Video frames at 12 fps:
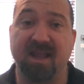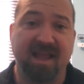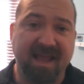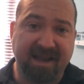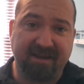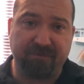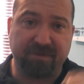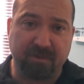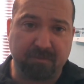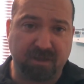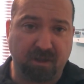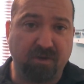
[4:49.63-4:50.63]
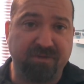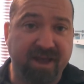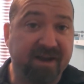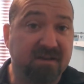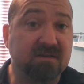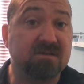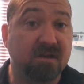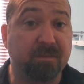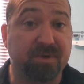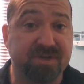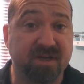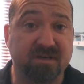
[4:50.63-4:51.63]
and everything below that is a
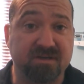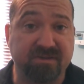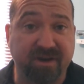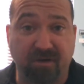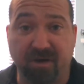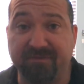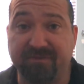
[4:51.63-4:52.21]
percentage thereof.